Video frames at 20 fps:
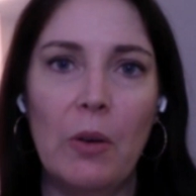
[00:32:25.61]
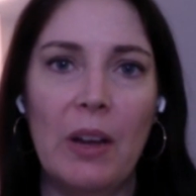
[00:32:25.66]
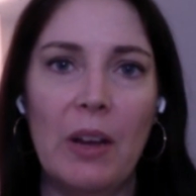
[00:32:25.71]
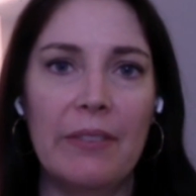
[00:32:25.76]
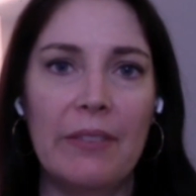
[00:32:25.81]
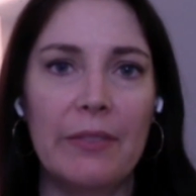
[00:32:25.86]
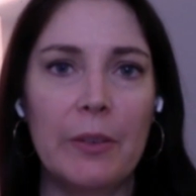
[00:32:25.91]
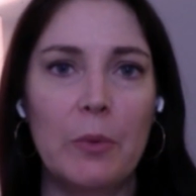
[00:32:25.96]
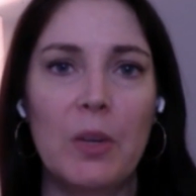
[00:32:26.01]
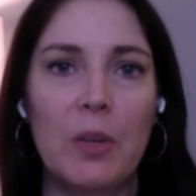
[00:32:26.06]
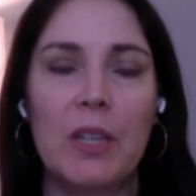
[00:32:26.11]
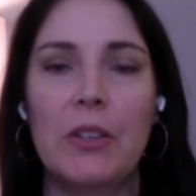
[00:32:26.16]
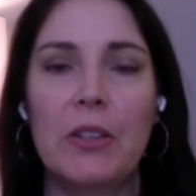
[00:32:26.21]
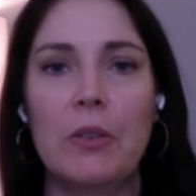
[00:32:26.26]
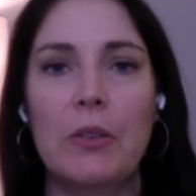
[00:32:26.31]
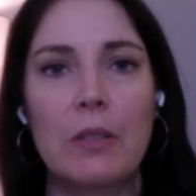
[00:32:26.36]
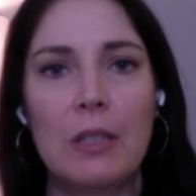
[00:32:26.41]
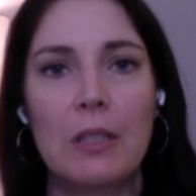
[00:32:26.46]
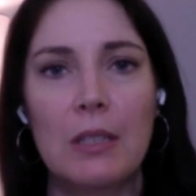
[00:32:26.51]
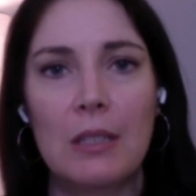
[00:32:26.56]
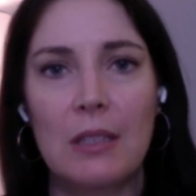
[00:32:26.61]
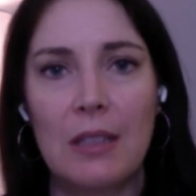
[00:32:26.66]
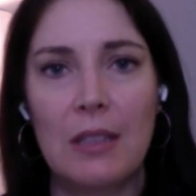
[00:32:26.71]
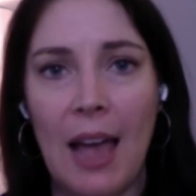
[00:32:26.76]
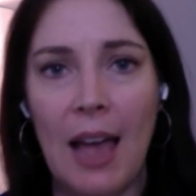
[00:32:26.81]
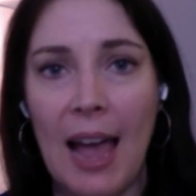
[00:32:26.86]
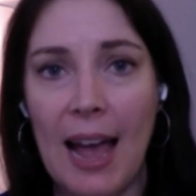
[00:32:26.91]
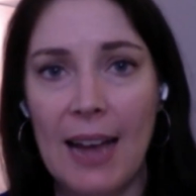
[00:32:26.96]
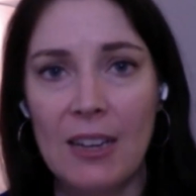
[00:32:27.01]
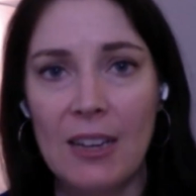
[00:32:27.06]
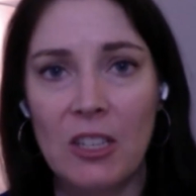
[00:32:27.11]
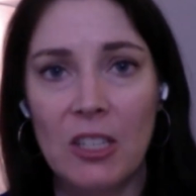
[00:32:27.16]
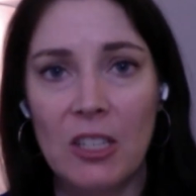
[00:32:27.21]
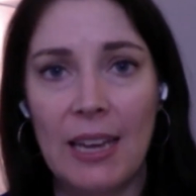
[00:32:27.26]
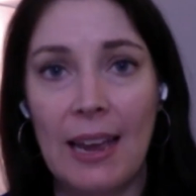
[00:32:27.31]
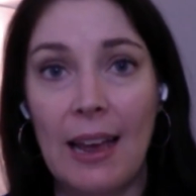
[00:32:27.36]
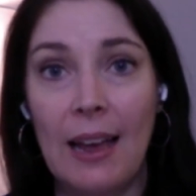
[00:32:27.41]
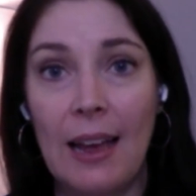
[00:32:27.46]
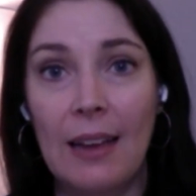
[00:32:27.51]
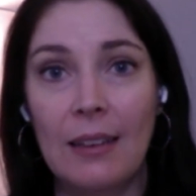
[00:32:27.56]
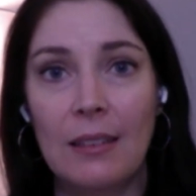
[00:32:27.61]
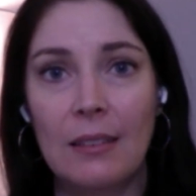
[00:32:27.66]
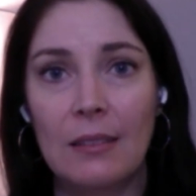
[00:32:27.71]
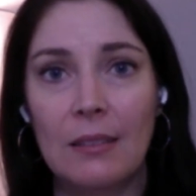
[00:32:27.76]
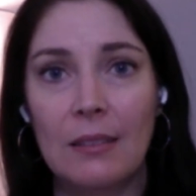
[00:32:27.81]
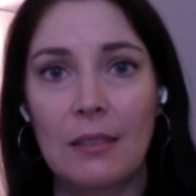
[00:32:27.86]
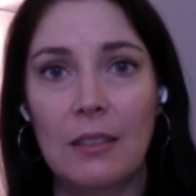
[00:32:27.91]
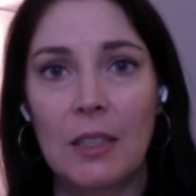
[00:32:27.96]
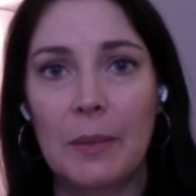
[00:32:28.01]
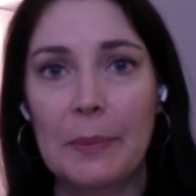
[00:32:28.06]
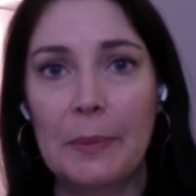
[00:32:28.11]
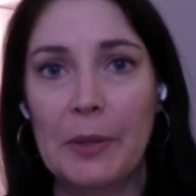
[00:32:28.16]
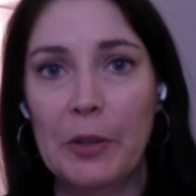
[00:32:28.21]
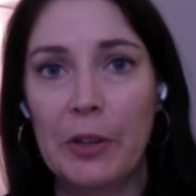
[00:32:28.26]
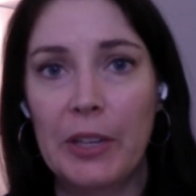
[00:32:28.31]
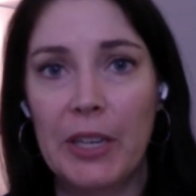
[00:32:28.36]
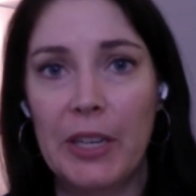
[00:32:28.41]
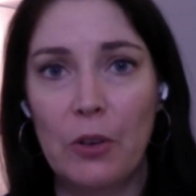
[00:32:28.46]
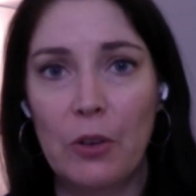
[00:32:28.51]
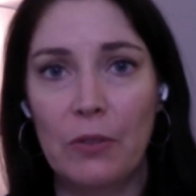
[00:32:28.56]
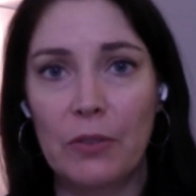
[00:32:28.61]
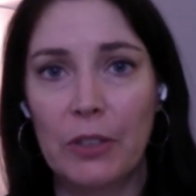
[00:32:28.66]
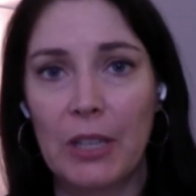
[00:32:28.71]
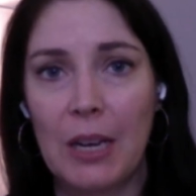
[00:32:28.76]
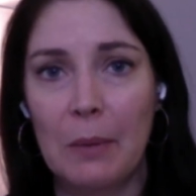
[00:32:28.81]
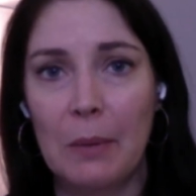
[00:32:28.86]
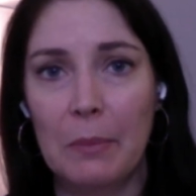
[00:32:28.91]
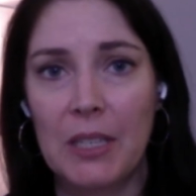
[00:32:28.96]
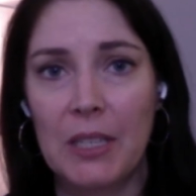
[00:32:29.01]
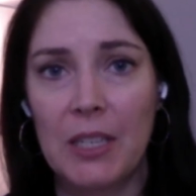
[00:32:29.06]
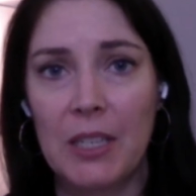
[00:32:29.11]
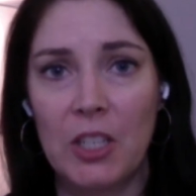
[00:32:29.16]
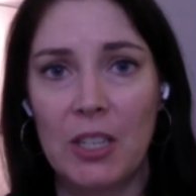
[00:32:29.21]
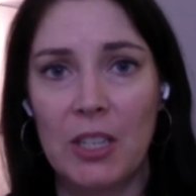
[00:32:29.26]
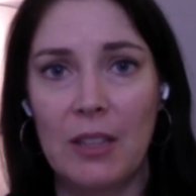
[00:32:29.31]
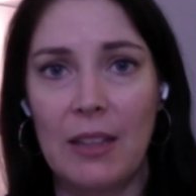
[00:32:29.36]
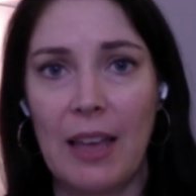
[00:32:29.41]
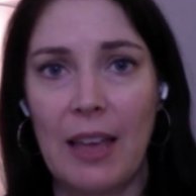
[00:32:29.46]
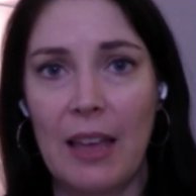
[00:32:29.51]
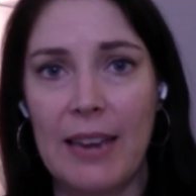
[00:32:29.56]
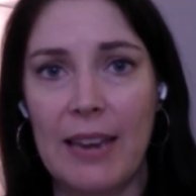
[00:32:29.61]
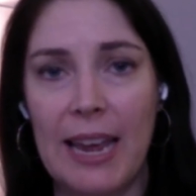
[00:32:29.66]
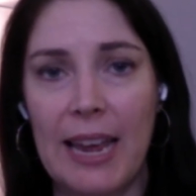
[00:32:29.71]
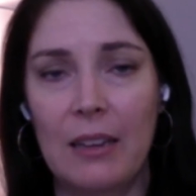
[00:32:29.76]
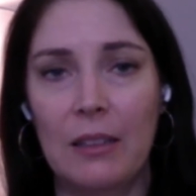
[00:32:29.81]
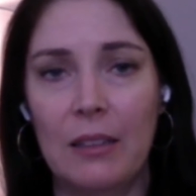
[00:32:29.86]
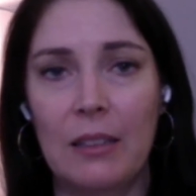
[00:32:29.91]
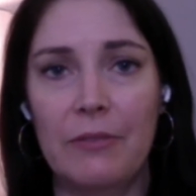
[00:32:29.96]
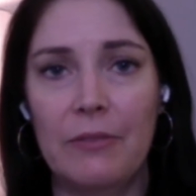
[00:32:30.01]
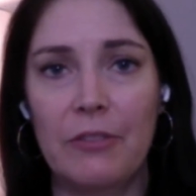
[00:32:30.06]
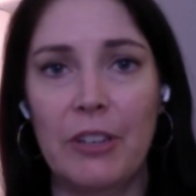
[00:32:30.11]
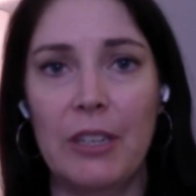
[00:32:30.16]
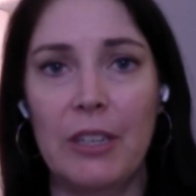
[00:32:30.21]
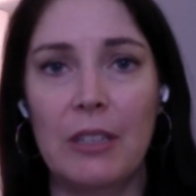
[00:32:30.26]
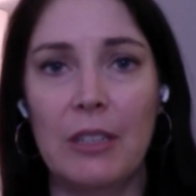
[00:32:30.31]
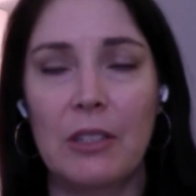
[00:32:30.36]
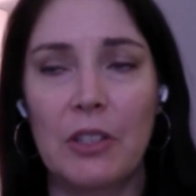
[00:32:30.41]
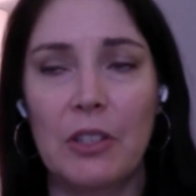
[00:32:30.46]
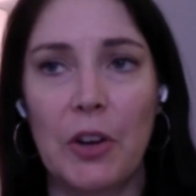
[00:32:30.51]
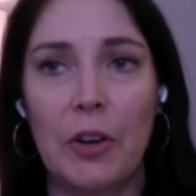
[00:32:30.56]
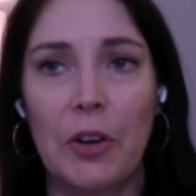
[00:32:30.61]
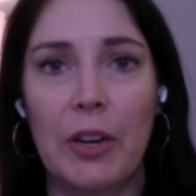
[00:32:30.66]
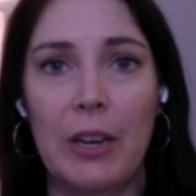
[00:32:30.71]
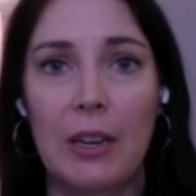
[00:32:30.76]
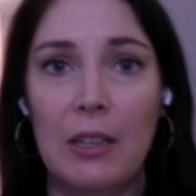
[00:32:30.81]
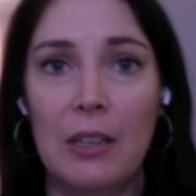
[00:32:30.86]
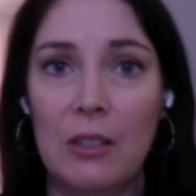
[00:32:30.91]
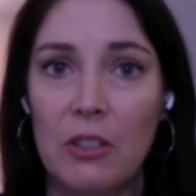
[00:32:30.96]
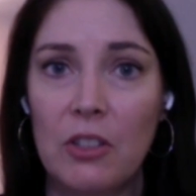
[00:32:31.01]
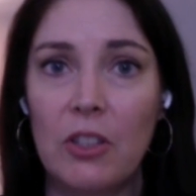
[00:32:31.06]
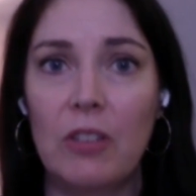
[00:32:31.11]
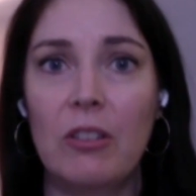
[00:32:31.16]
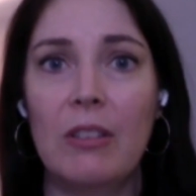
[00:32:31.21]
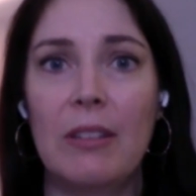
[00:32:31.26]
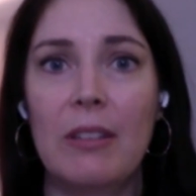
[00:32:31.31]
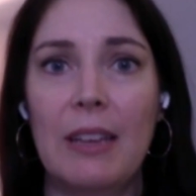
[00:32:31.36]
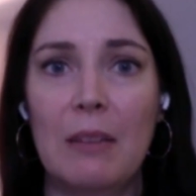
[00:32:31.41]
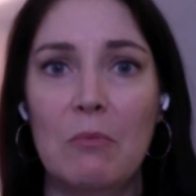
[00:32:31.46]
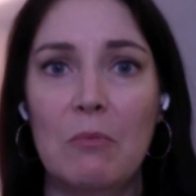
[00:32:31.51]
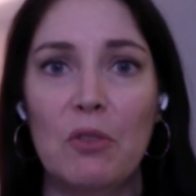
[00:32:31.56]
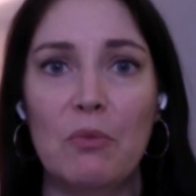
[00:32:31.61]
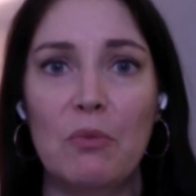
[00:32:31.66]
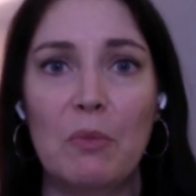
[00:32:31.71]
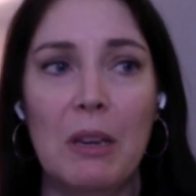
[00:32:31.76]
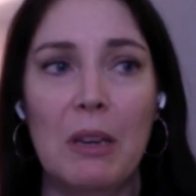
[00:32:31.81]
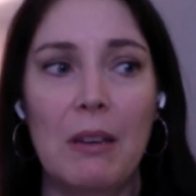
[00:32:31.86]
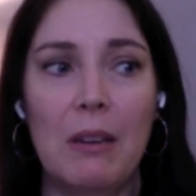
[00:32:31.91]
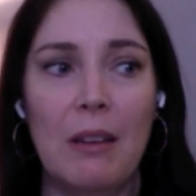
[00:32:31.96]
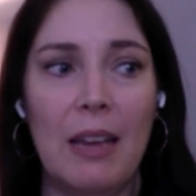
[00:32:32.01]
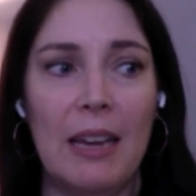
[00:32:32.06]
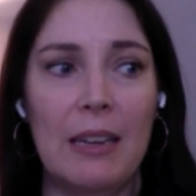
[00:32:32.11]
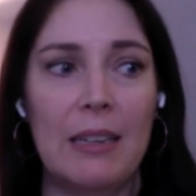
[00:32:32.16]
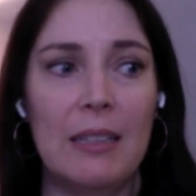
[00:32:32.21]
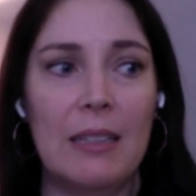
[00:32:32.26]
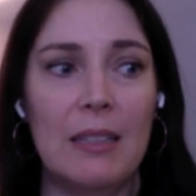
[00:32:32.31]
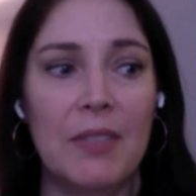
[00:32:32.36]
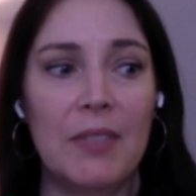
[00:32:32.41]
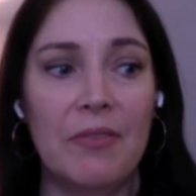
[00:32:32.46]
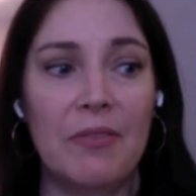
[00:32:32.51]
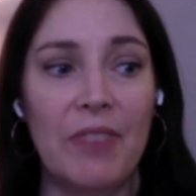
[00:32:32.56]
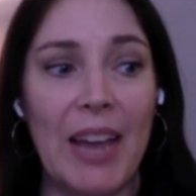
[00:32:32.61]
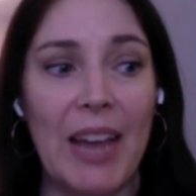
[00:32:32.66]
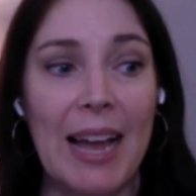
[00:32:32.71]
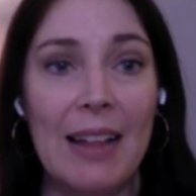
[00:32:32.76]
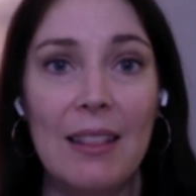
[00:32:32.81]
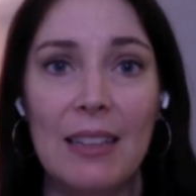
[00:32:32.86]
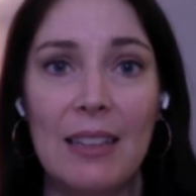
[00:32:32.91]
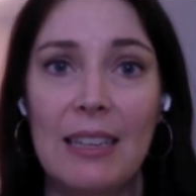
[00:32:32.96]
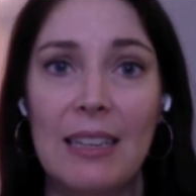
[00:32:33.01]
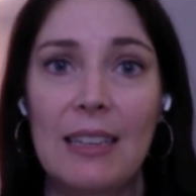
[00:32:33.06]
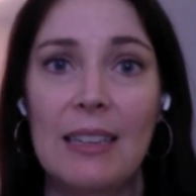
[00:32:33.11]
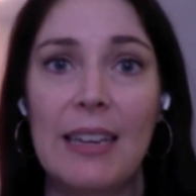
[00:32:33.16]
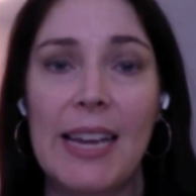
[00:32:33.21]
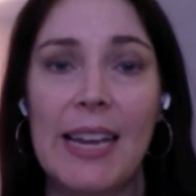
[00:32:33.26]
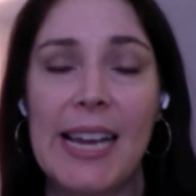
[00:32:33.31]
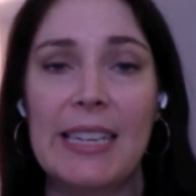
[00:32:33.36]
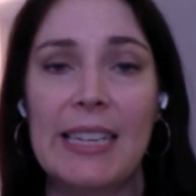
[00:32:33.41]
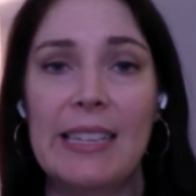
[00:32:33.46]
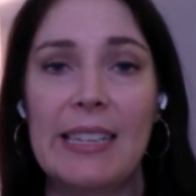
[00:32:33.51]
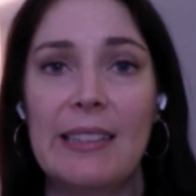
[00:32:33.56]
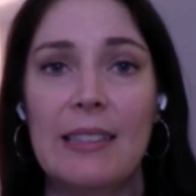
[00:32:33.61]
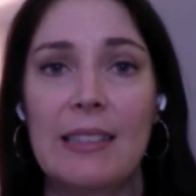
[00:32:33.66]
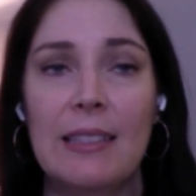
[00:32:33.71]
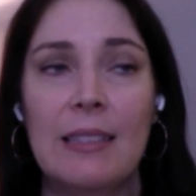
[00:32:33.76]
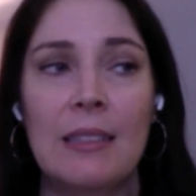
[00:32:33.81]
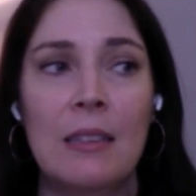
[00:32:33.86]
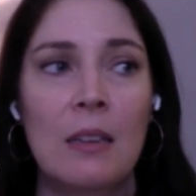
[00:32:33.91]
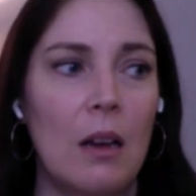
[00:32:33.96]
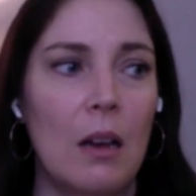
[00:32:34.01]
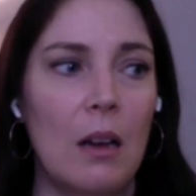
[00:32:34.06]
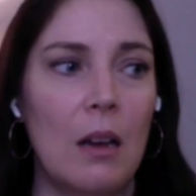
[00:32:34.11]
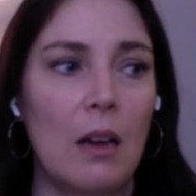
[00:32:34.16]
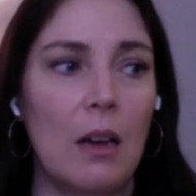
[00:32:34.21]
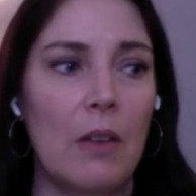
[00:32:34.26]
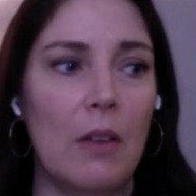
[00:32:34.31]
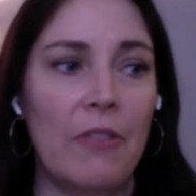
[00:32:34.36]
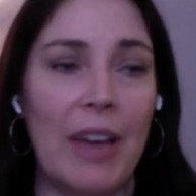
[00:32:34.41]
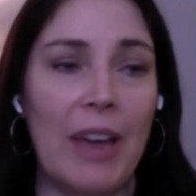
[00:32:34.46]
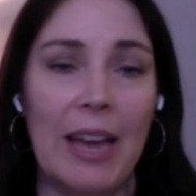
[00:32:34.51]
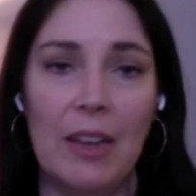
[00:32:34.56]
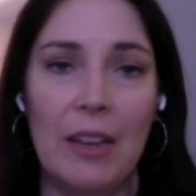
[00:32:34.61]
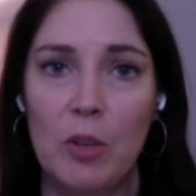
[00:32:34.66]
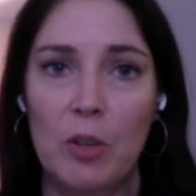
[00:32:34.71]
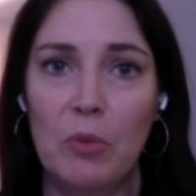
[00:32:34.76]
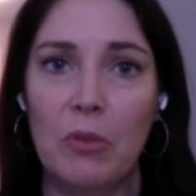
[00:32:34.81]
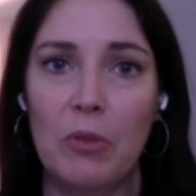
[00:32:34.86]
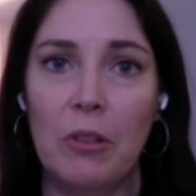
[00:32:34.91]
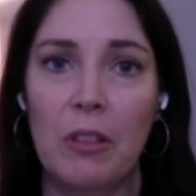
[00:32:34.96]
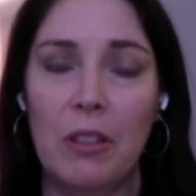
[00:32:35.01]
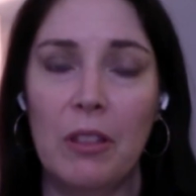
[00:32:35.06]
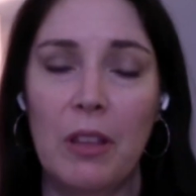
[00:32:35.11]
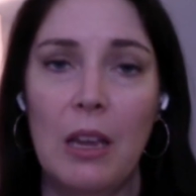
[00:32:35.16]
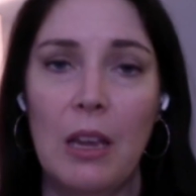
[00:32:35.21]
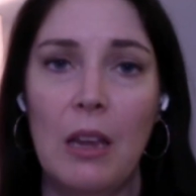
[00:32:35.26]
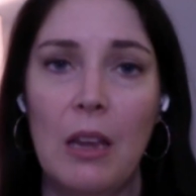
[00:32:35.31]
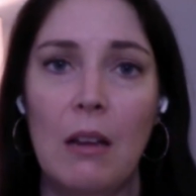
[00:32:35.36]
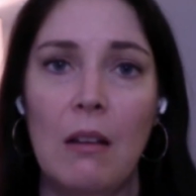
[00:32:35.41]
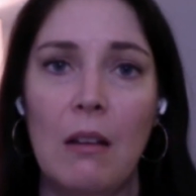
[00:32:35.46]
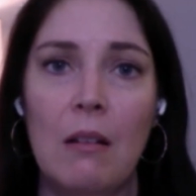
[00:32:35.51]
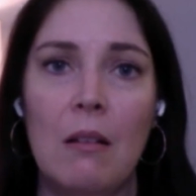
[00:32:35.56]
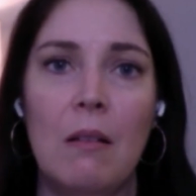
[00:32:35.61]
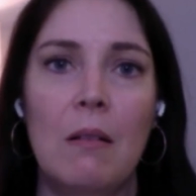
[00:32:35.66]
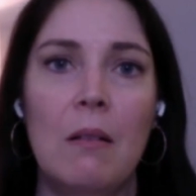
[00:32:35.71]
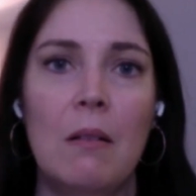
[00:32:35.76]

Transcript: everyone uses the hashtag community over competition that Natalie Frank started that movement, and it's valid and it's a valuable thing,